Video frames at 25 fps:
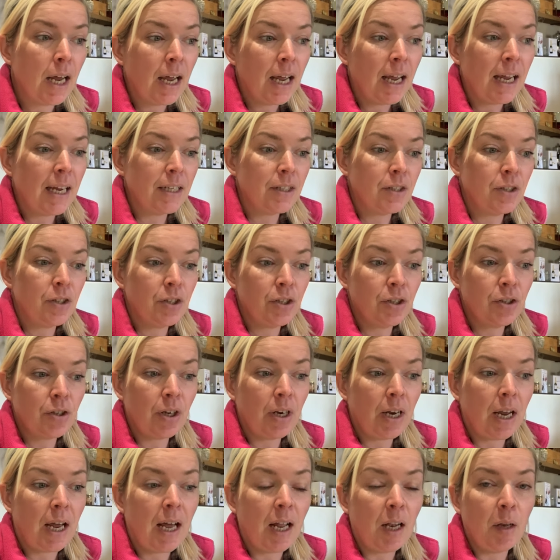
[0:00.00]
it's just going
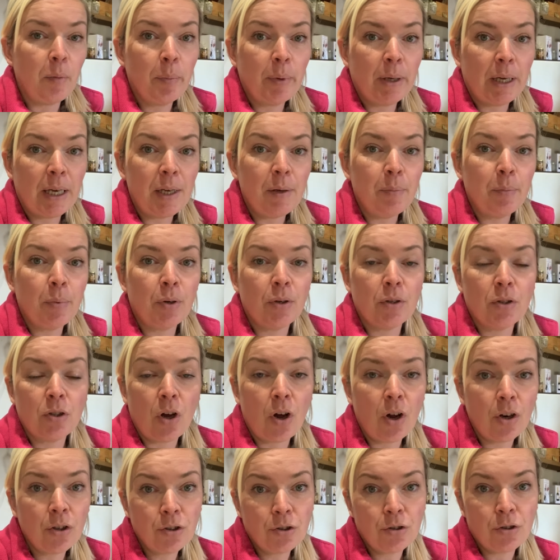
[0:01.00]
to help keep us
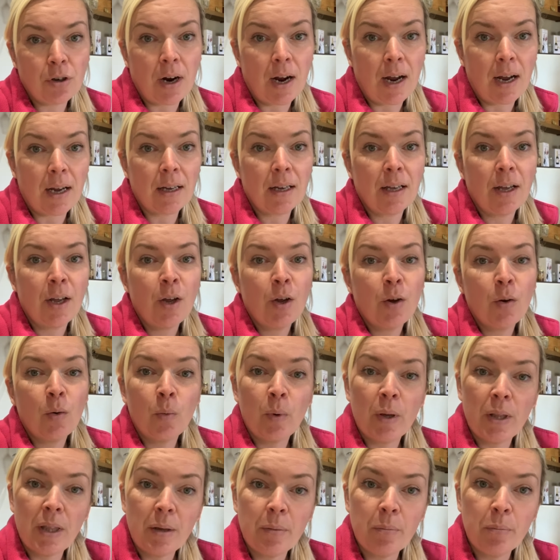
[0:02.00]
on track
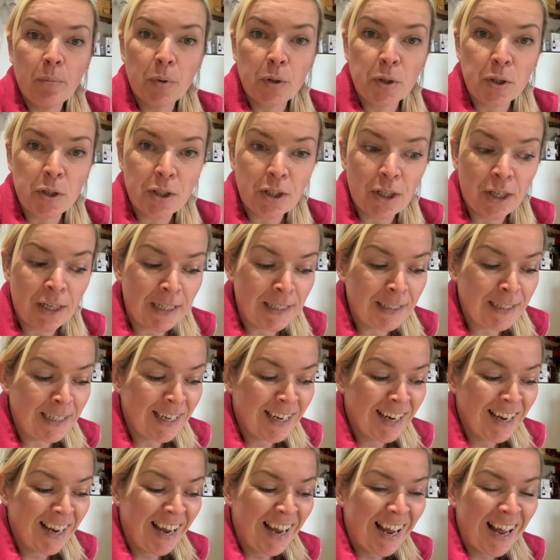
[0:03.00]
within budget,
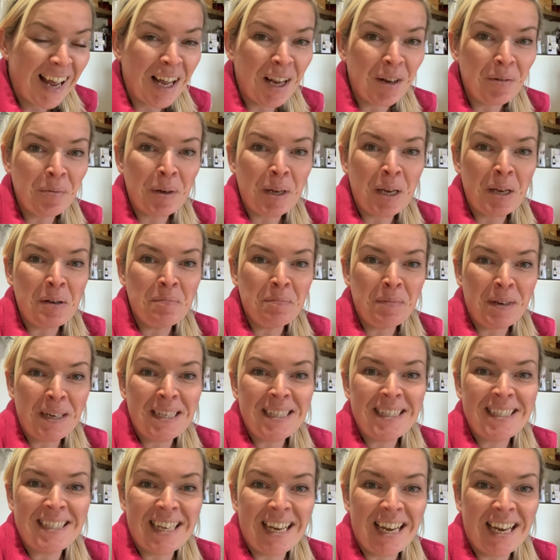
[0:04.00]
help keep me
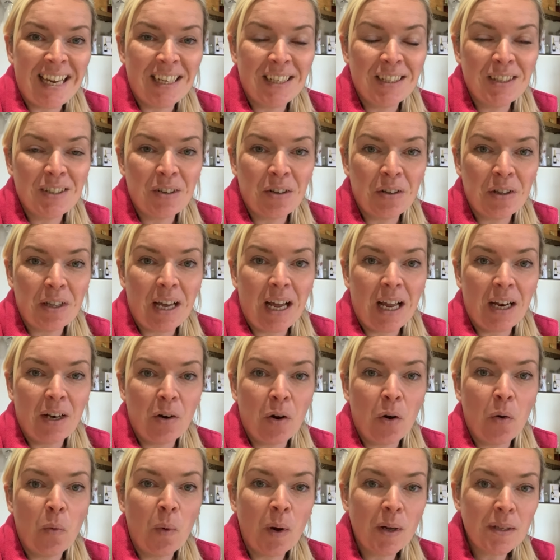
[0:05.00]
sane so that I
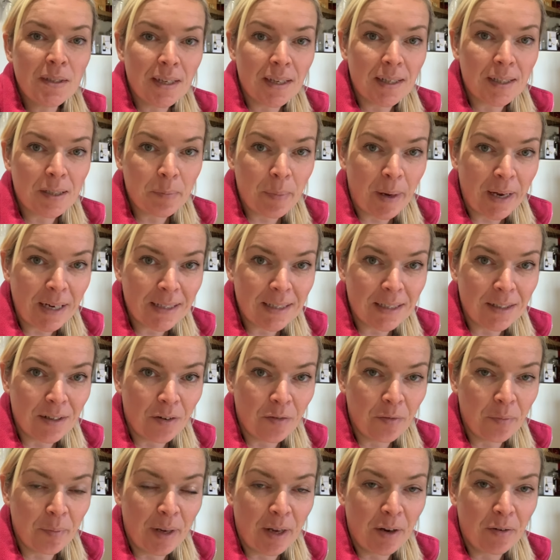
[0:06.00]
know what's expected
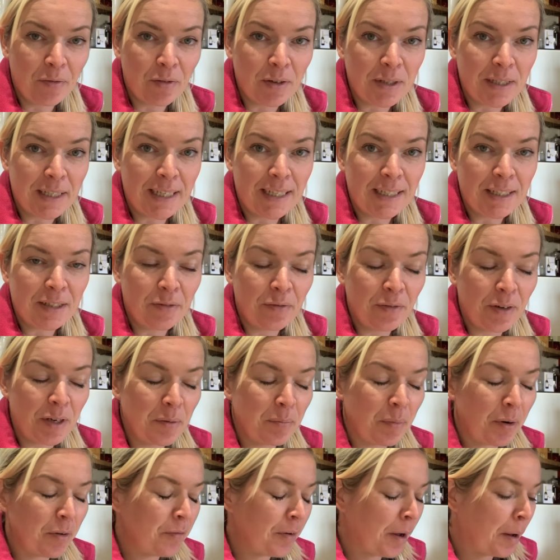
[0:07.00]
of me every day to feed
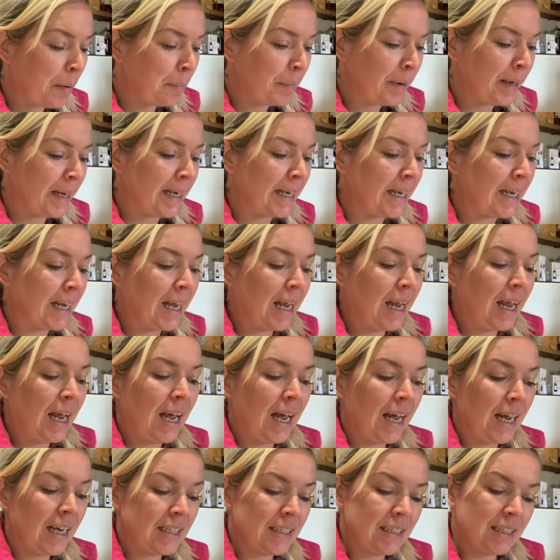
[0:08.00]
my family.
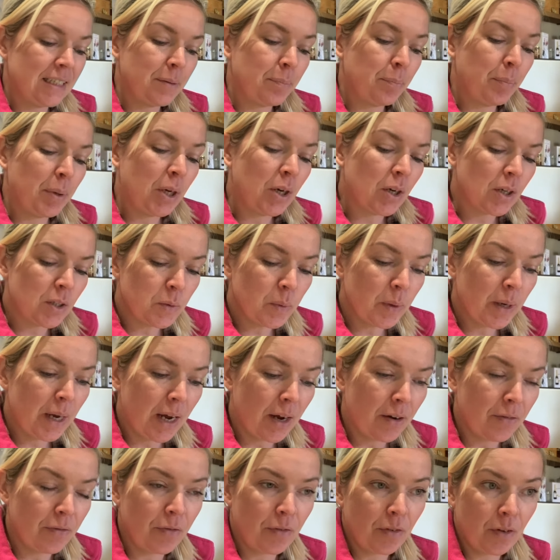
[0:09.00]
And because we
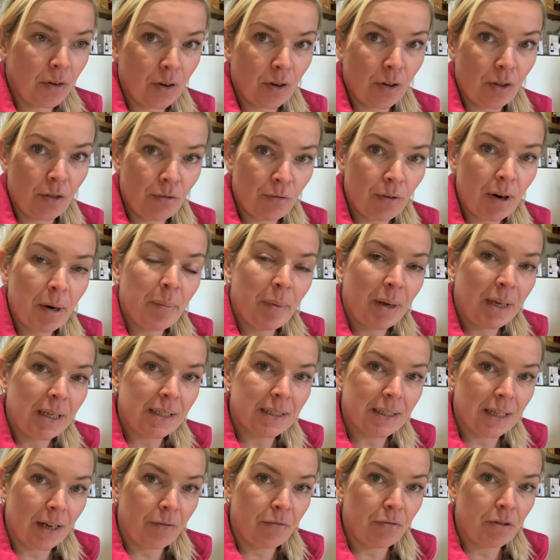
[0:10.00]
have three
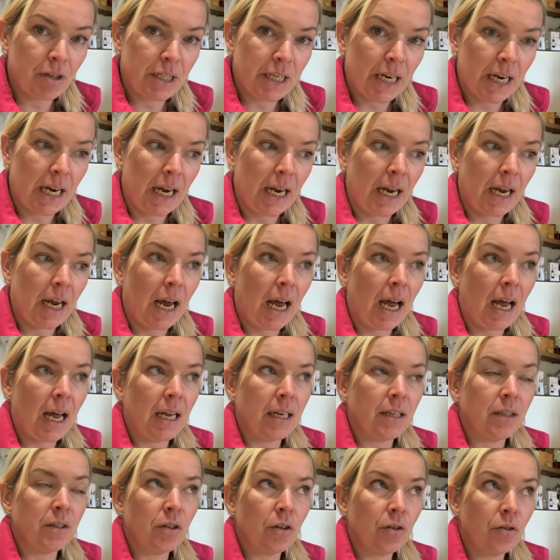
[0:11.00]
meals every day
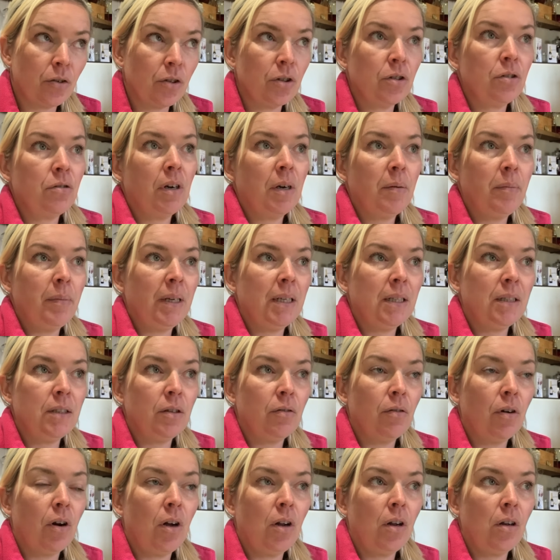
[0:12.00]
and those three meals
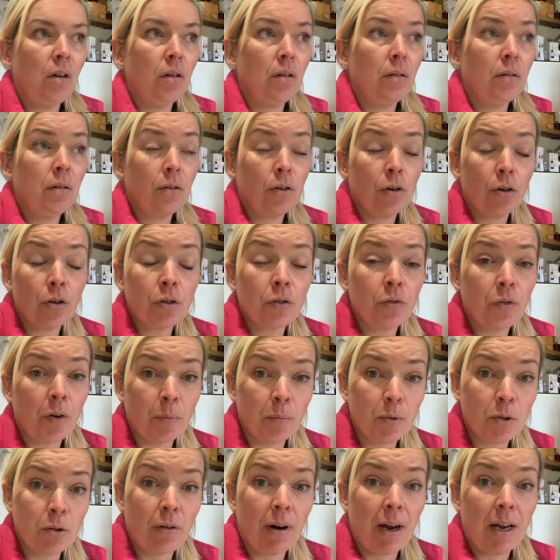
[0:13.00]
are all cooked
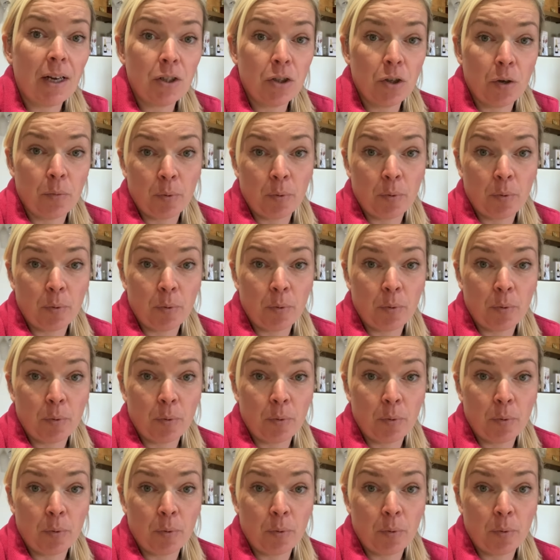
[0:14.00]
from scratch or